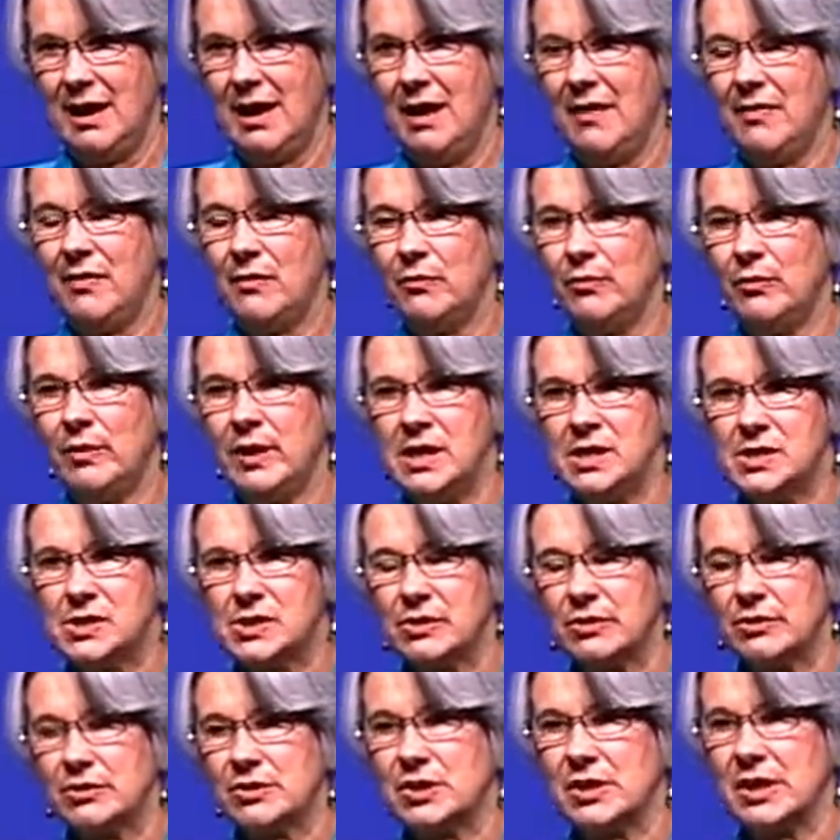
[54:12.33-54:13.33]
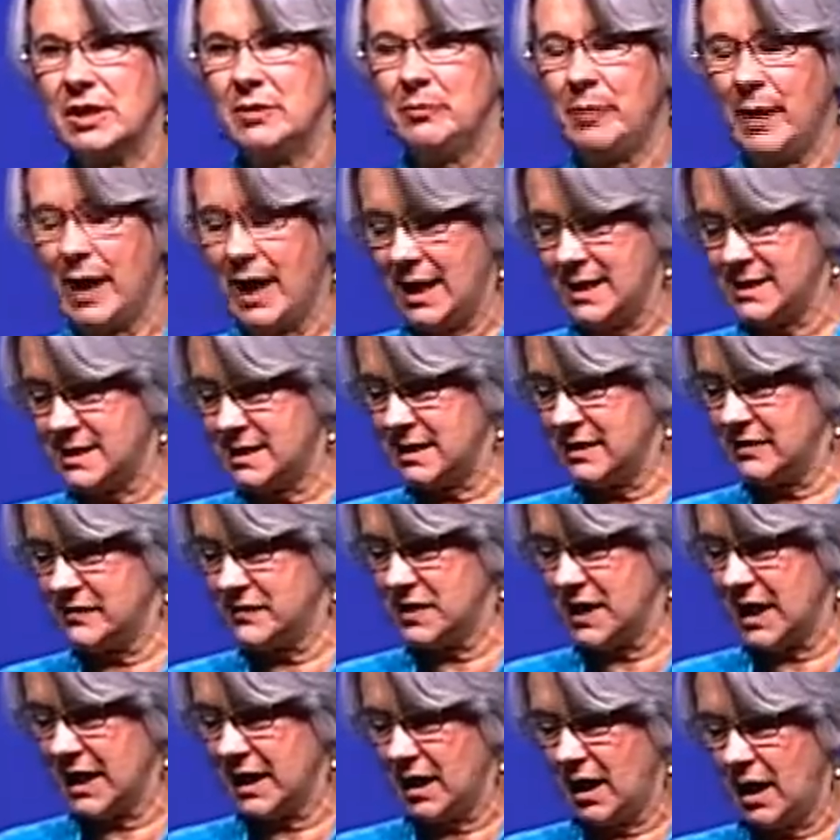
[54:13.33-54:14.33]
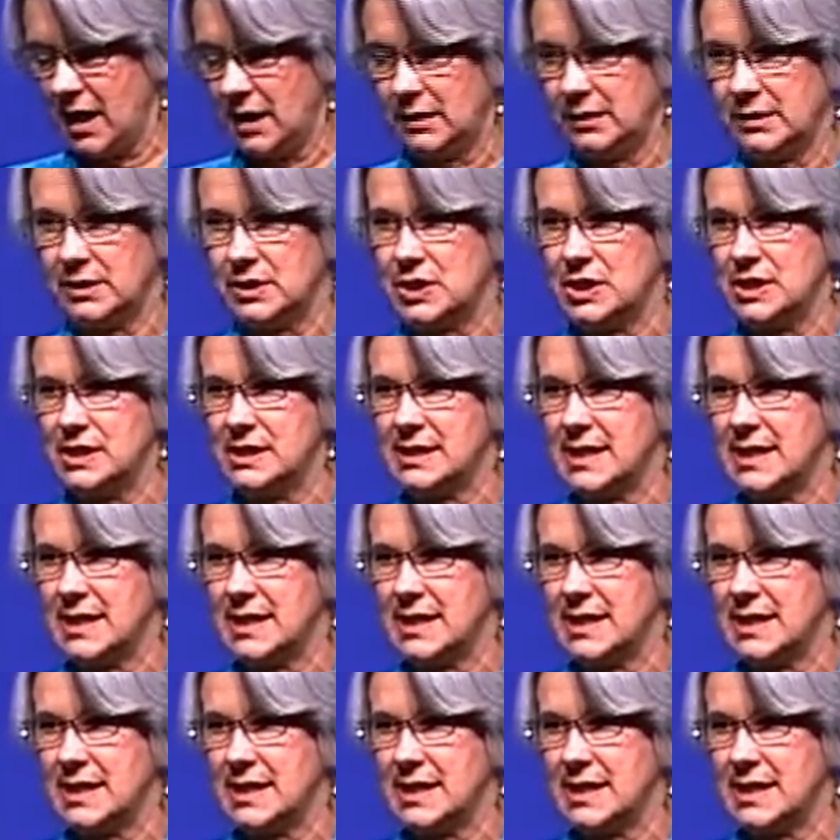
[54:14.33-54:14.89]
And the research in positive psychology